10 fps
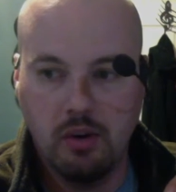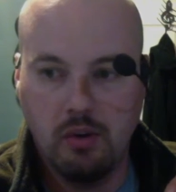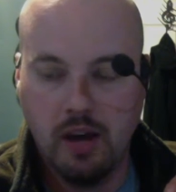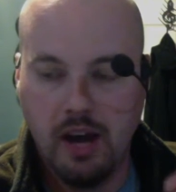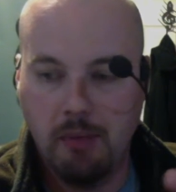
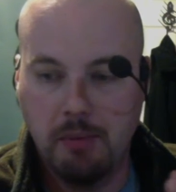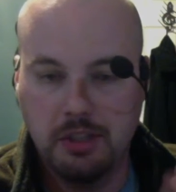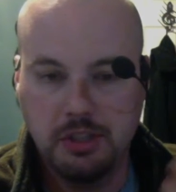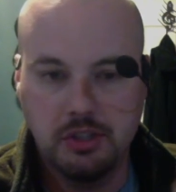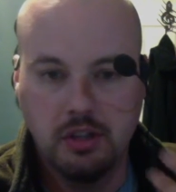how
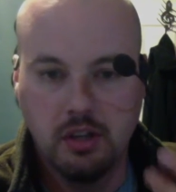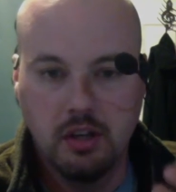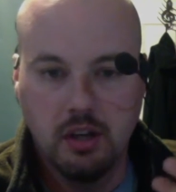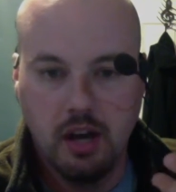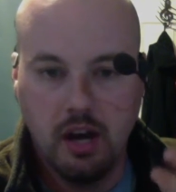much
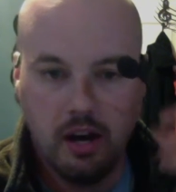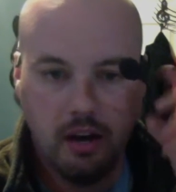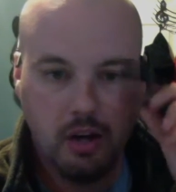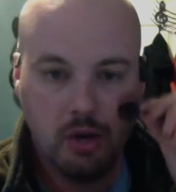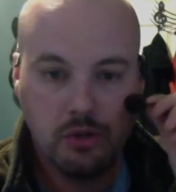
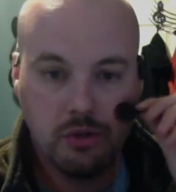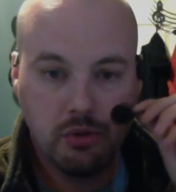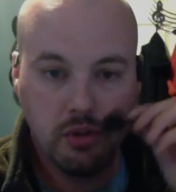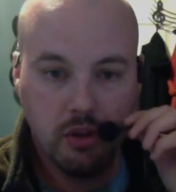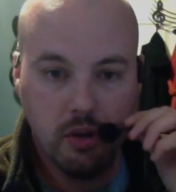goes
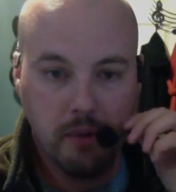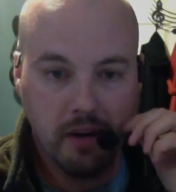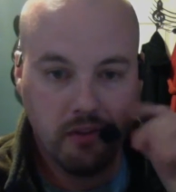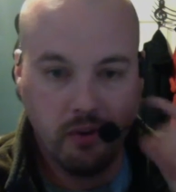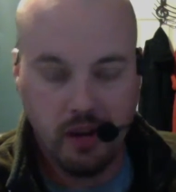through your
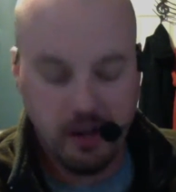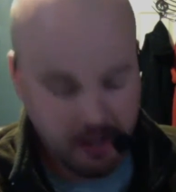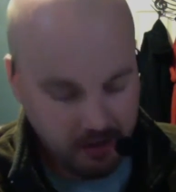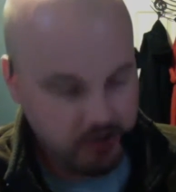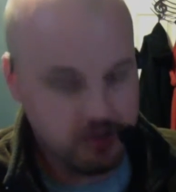microphone and
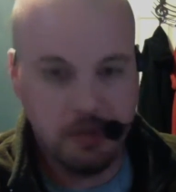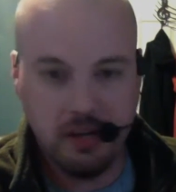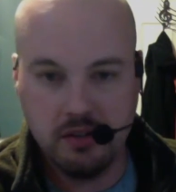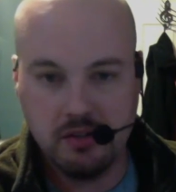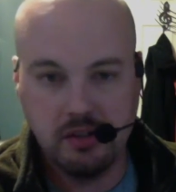into your
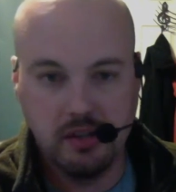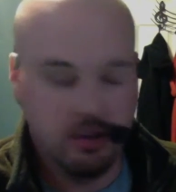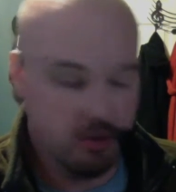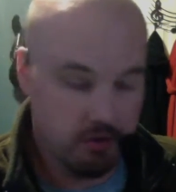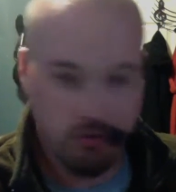speakers,
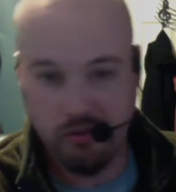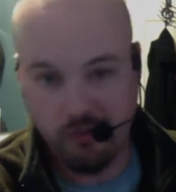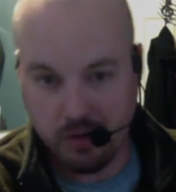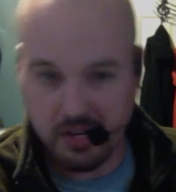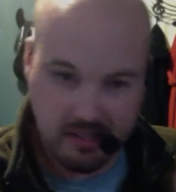or through the
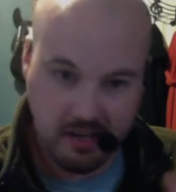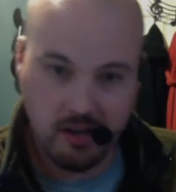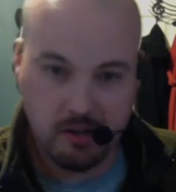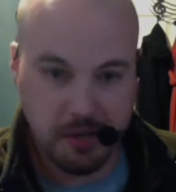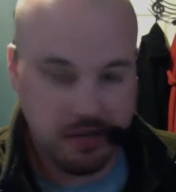Vortex and
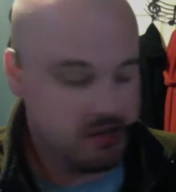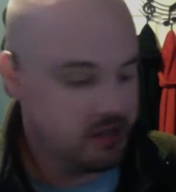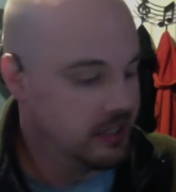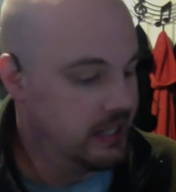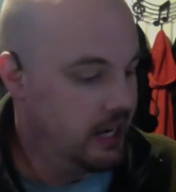into your speakers.
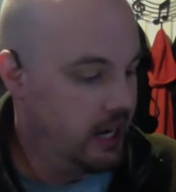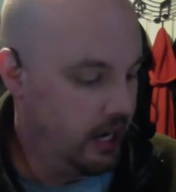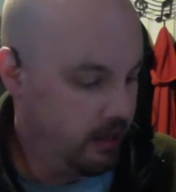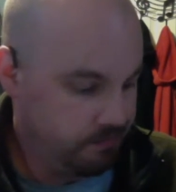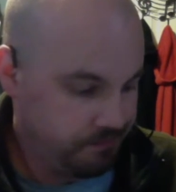
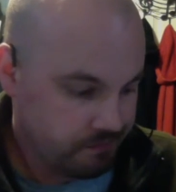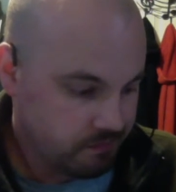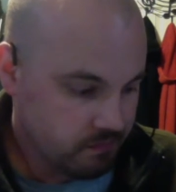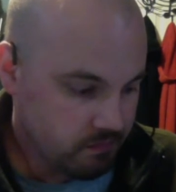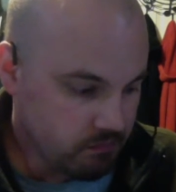
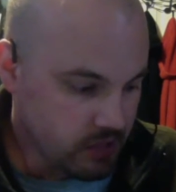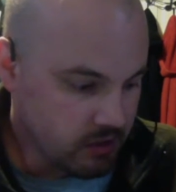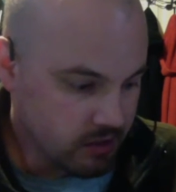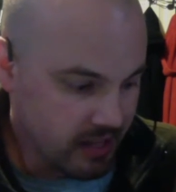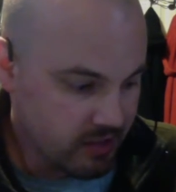
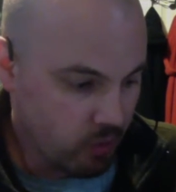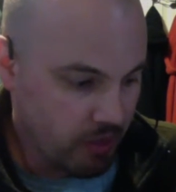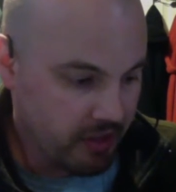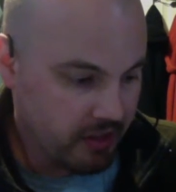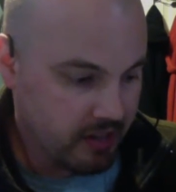So that's
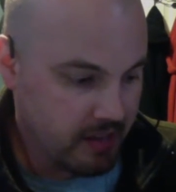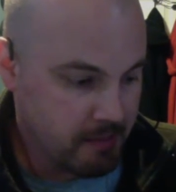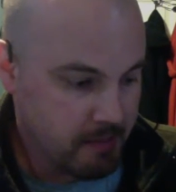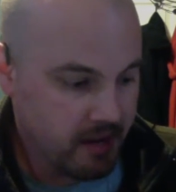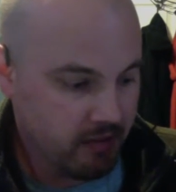one thing to
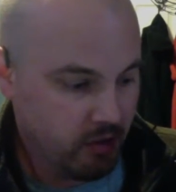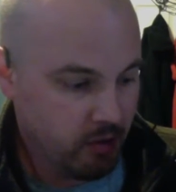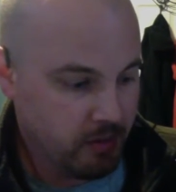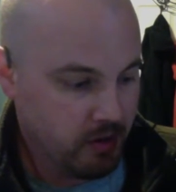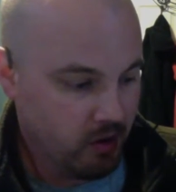keep in mind
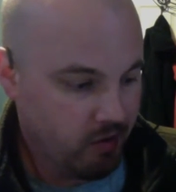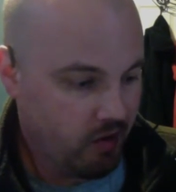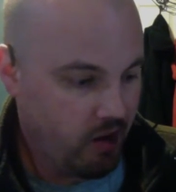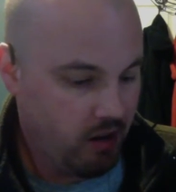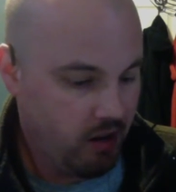too. But
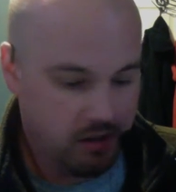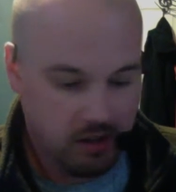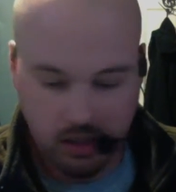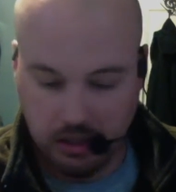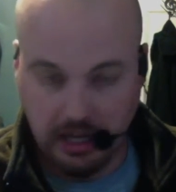overall,
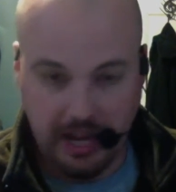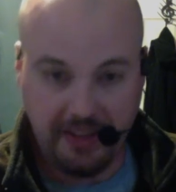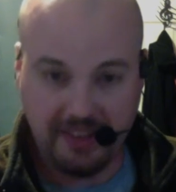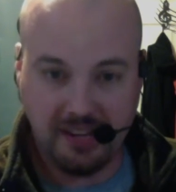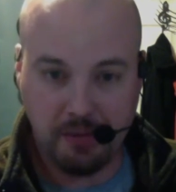I
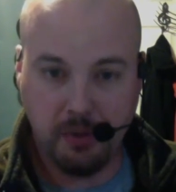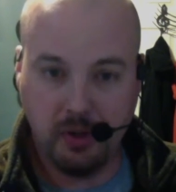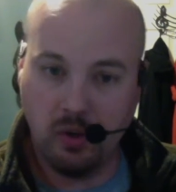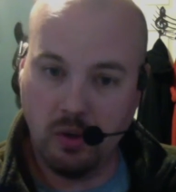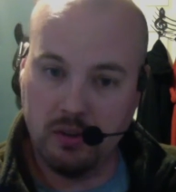think it sounds pretty
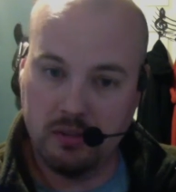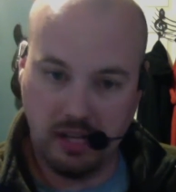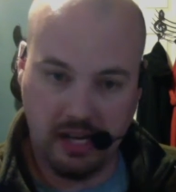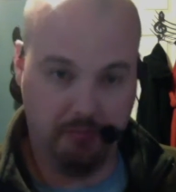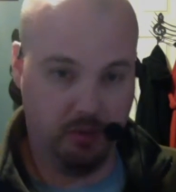cool.
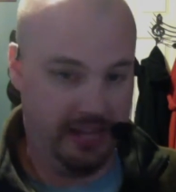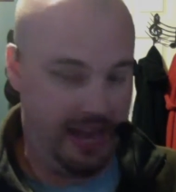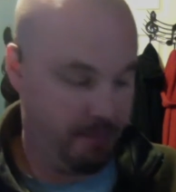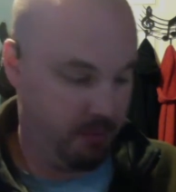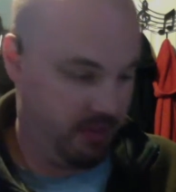I'm really
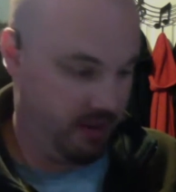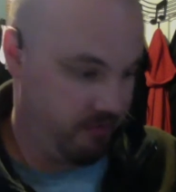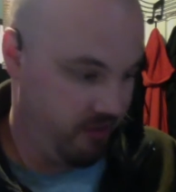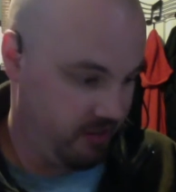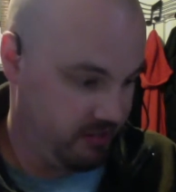happy with it. I'm
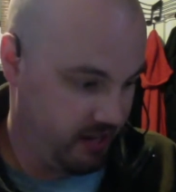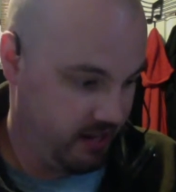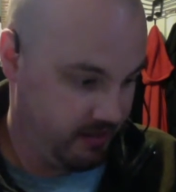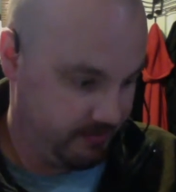very excited